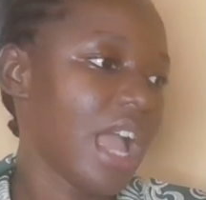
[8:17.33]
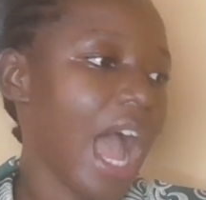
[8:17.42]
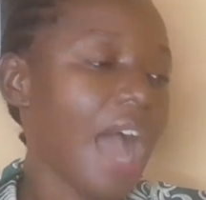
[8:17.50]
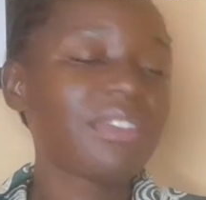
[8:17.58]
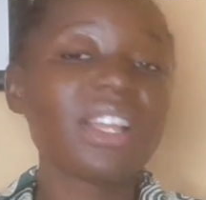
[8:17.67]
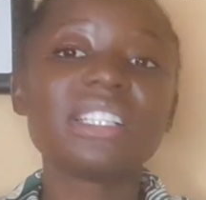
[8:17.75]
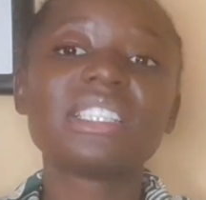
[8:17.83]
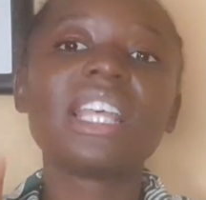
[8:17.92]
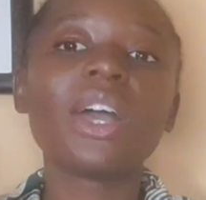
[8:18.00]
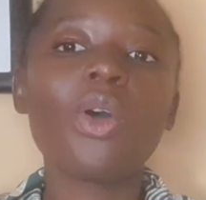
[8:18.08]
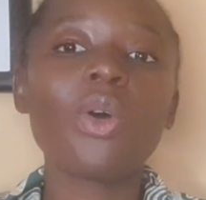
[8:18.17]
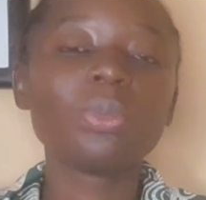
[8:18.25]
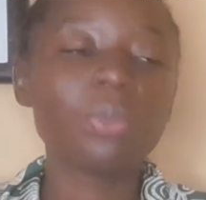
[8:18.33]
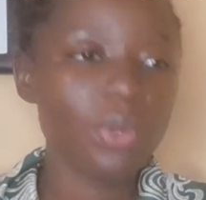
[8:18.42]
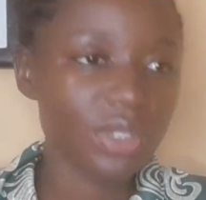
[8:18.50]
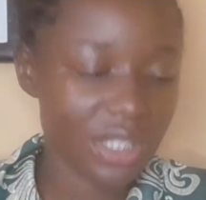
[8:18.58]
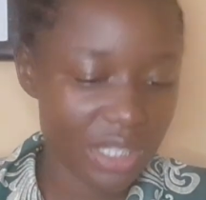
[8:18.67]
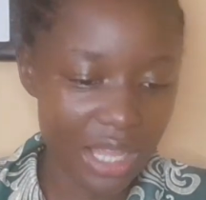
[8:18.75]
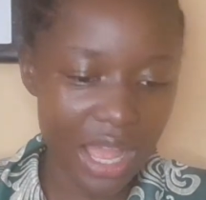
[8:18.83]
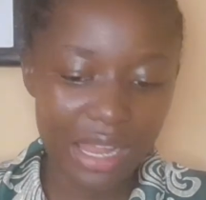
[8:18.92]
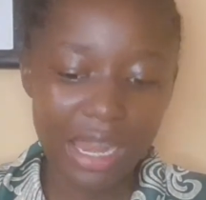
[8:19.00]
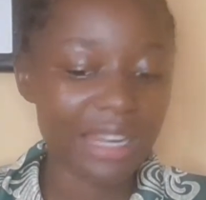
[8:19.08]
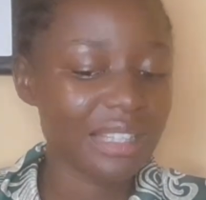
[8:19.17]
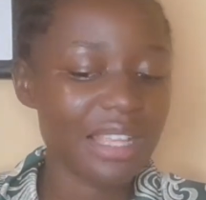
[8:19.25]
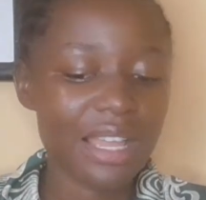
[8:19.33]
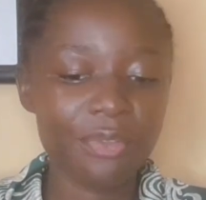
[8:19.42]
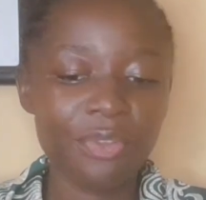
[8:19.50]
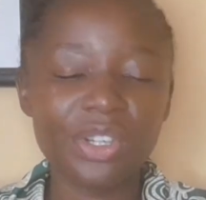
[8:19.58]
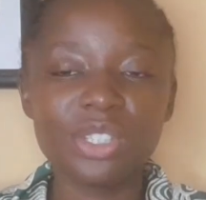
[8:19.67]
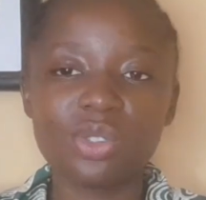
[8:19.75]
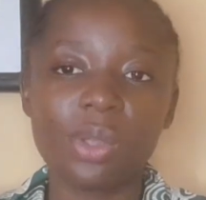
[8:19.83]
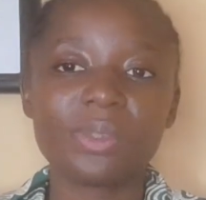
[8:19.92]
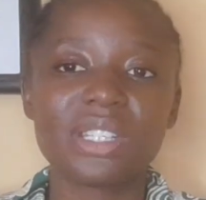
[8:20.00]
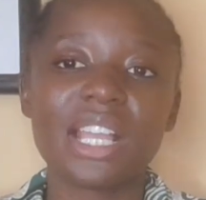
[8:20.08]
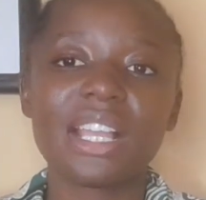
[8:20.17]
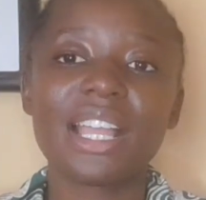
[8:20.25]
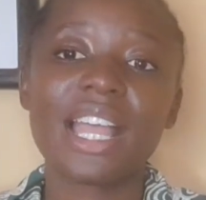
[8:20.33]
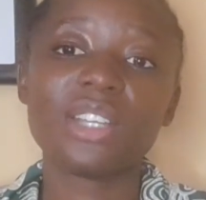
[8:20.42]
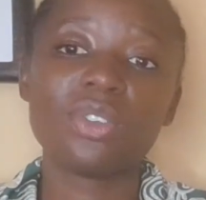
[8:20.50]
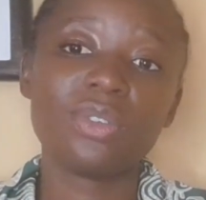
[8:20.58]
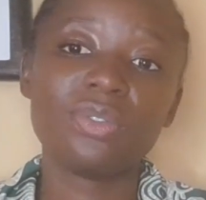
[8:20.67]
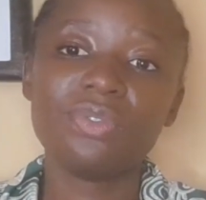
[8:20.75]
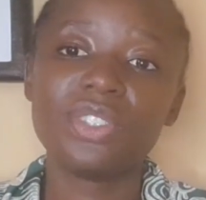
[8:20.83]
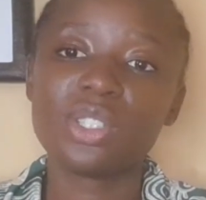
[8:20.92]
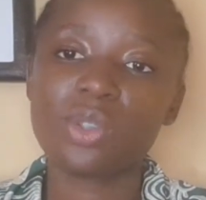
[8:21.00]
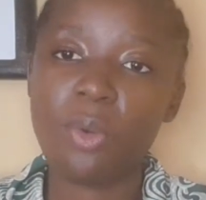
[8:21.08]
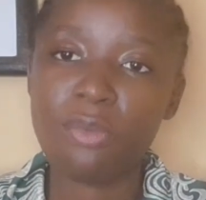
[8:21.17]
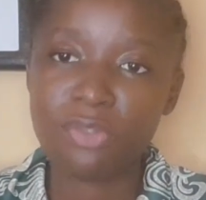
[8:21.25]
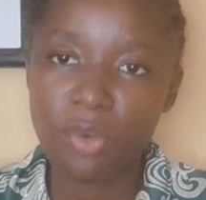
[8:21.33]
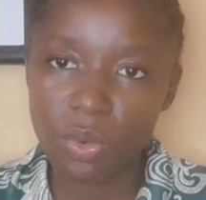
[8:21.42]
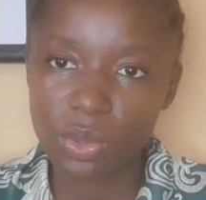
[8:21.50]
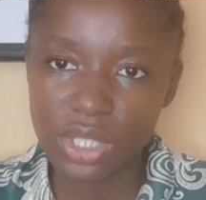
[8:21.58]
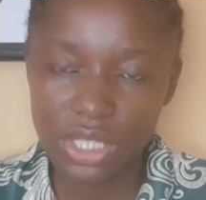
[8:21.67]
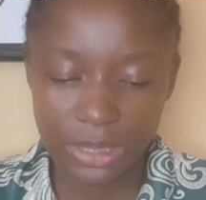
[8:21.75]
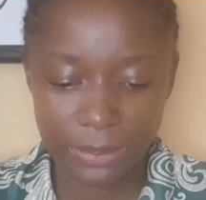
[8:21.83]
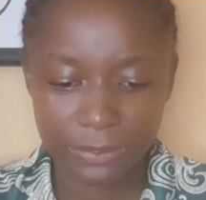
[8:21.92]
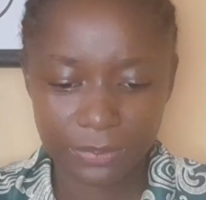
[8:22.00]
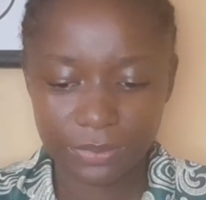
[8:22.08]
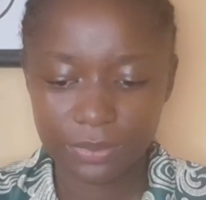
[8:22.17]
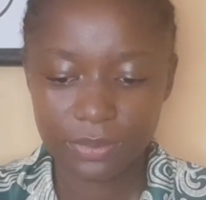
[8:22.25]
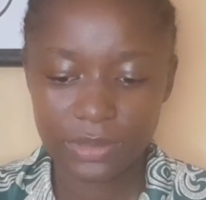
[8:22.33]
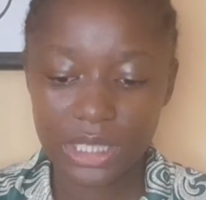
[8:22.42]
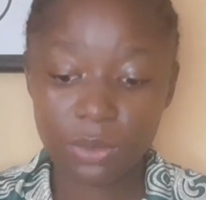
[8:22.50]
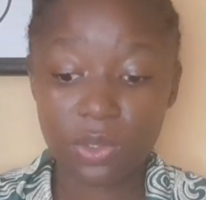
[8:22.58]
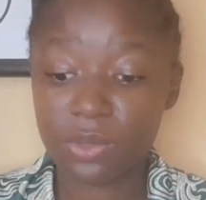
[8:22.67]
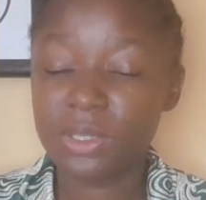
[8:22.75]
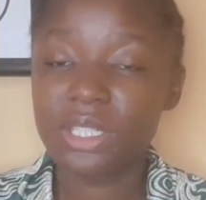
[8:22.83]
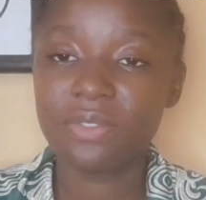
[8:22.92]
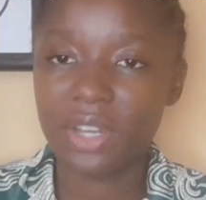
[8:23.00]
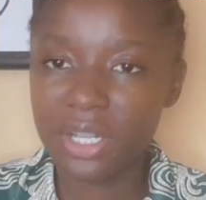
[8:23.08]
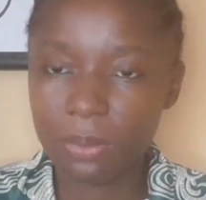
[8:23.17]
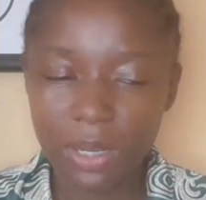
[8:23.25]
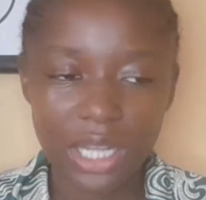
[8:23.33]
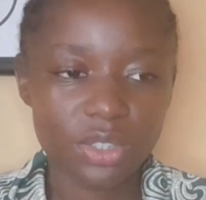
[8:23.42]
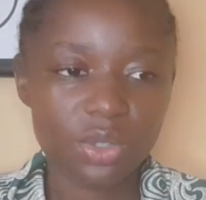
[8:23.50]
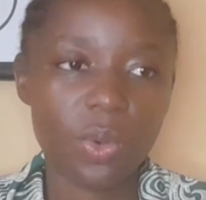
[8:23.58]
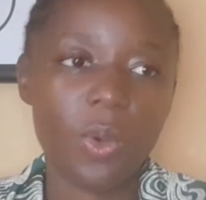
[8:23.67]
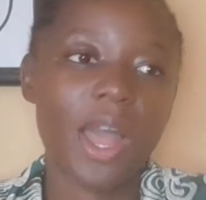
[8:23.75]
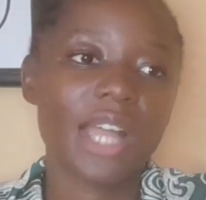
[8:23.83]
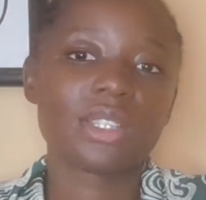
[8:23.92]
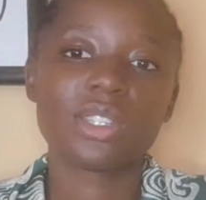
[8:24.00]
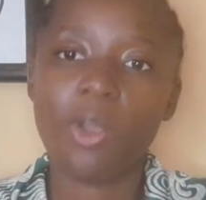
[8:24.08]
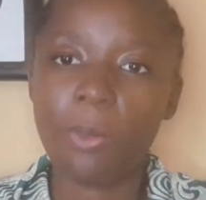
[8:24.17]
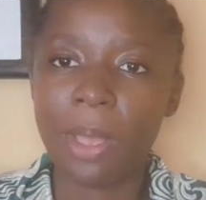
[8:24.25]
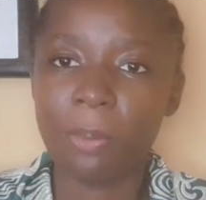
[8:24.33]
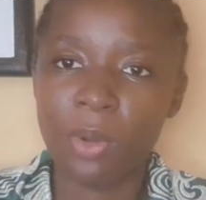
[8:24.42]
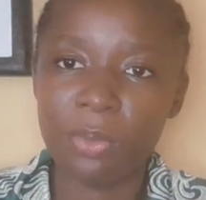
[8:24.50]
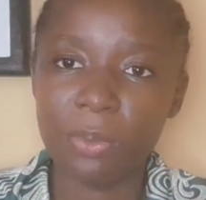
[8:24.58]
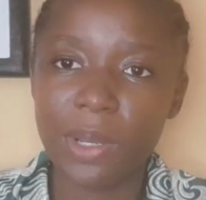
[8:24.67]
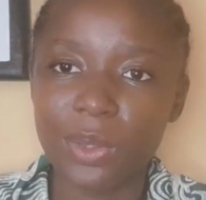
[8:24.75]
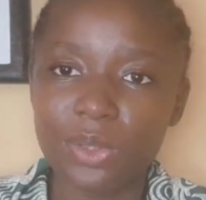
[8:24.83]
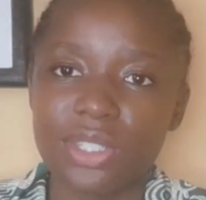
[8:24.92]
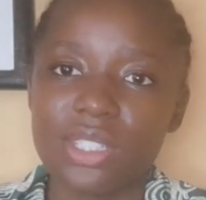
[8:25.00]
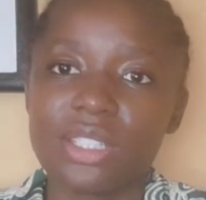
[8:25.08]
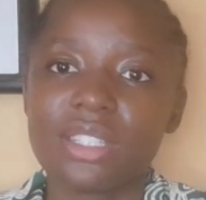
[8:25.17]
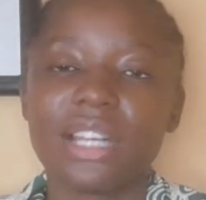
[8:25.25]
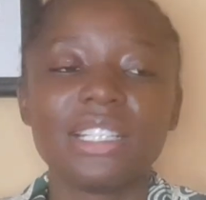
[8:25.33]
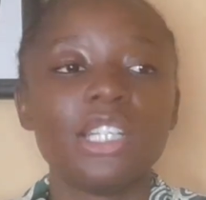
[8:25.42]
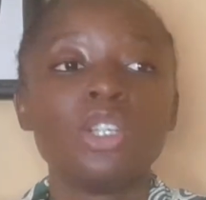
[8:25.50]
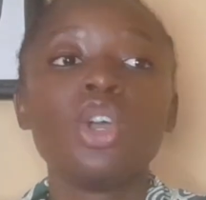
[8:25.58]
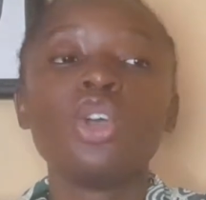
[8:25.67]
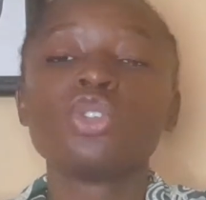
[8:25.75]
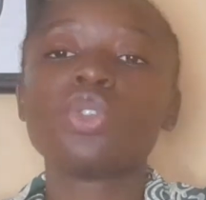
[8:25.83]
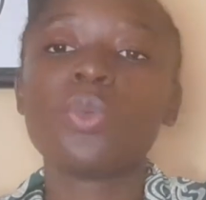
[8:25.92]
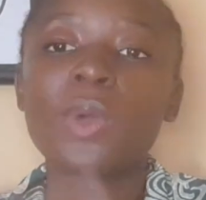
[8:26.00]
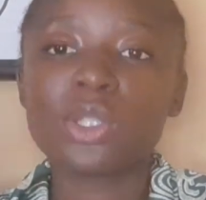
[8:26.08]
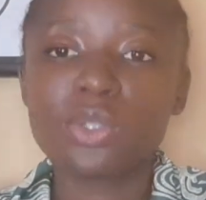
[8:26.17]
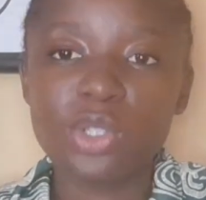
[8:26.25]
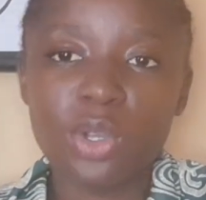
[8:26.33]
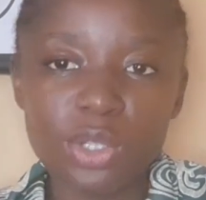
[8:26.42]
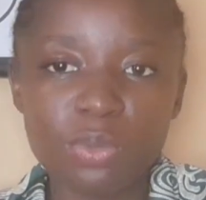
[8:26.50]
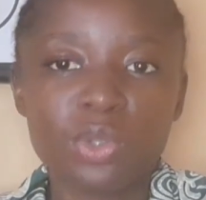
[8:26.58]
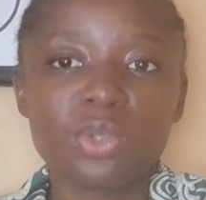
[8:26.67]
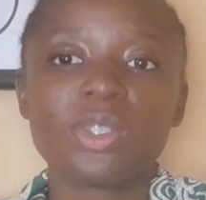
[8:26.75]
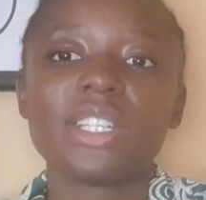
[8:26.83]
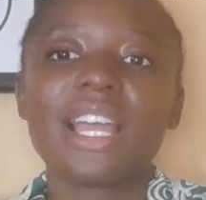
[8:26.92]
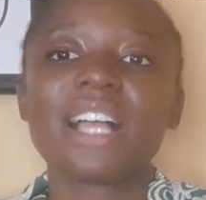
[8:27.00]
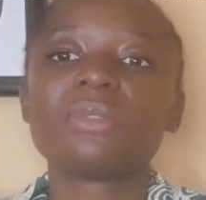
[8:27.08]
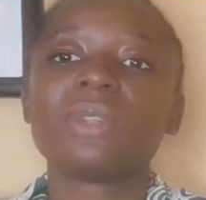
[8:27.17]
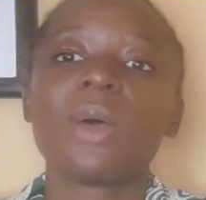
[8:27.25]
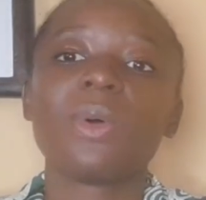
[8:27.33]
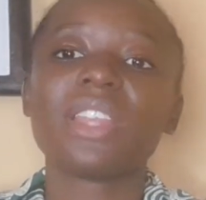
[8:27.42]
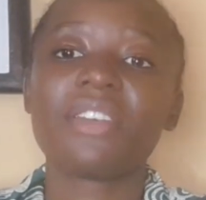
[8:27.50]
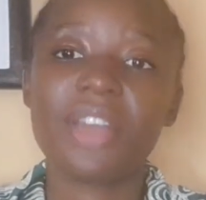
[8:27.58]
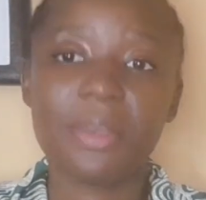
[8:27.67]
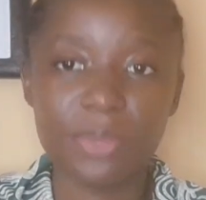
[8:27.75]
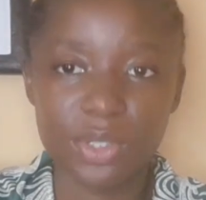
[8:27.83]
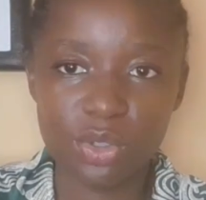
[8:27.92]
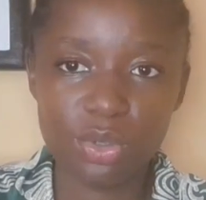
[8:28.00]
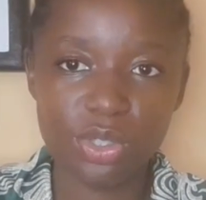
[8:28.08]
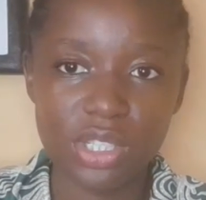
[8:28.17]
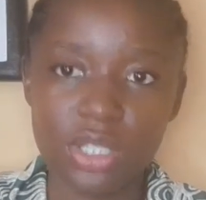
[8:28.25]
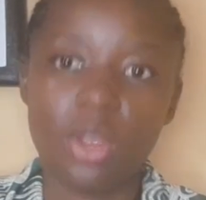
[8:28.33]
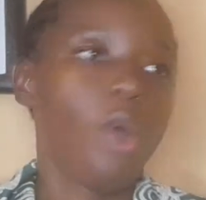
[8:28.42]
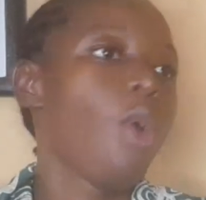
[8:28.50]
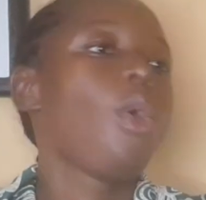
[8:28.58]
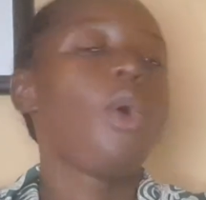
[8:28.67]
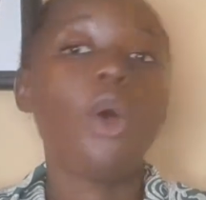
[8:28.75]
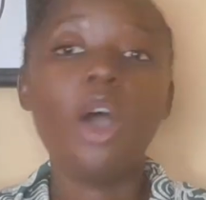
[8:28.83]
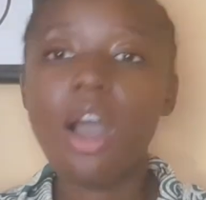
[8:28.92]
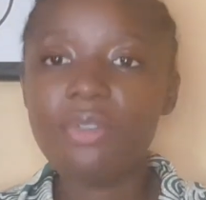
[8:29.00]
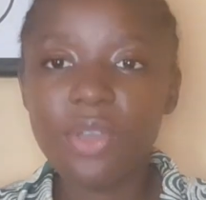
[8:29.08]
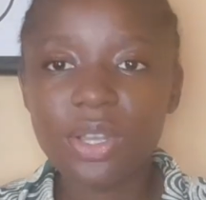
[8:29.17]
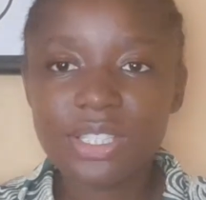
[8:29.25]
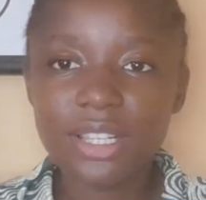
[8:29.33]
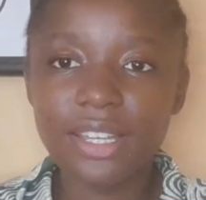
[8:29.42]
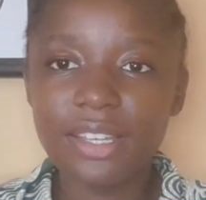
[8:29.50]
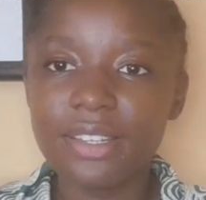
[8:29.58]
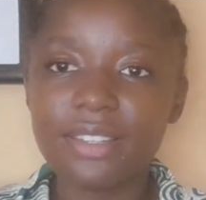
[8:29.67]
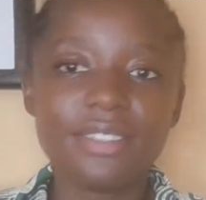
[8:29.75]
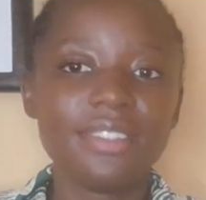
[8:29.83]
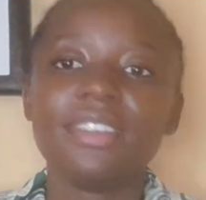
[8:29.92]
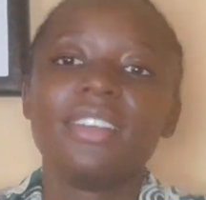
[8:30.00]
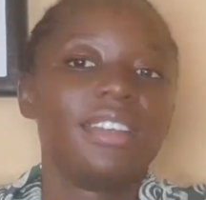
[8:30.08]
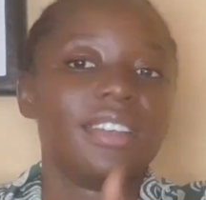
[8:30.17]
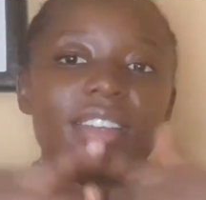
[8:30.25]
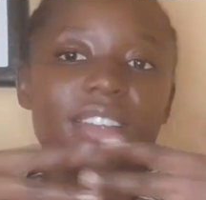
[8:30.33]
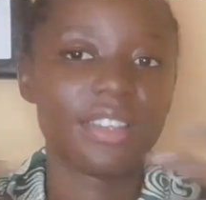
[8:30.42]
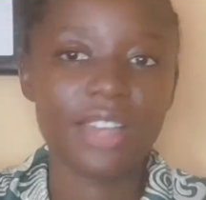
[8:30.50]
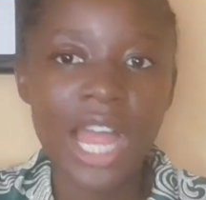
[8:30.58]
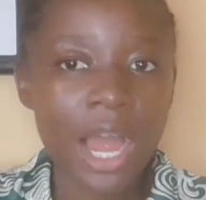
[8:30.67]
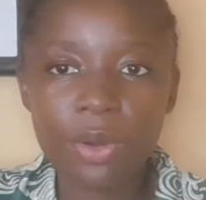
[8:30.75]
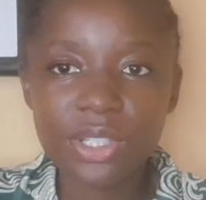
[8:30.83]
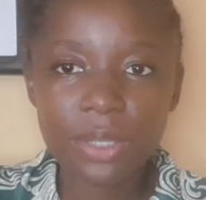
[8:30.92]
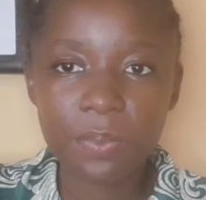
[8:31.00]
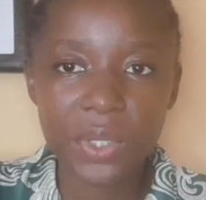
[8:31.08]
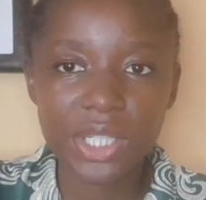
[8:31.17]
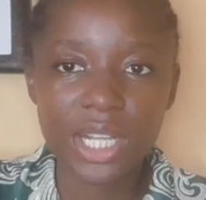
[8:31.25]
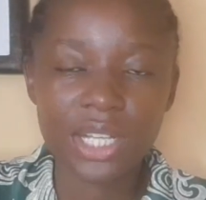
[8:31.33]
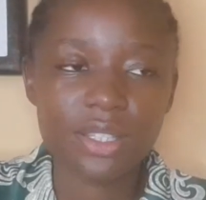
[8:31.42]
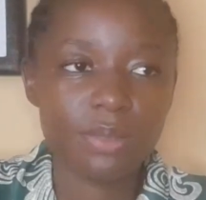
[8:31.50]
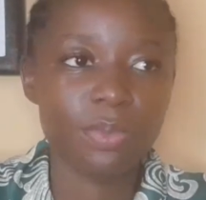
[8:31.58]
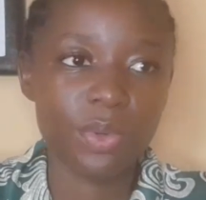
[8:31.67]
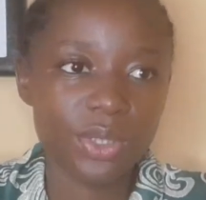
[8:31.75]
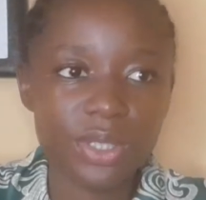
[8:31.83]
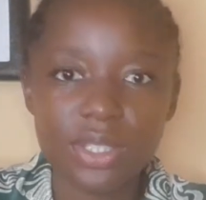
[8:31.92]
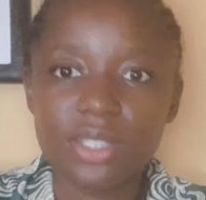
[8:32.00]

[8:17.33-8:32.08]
after the second month, and I started feeling some kind of discomfort. It was really very bad. So I had to tell my mom about it, and then so we went to the hospital. So they asked me, what have I been using? Obviously, I wasn't pregnant, but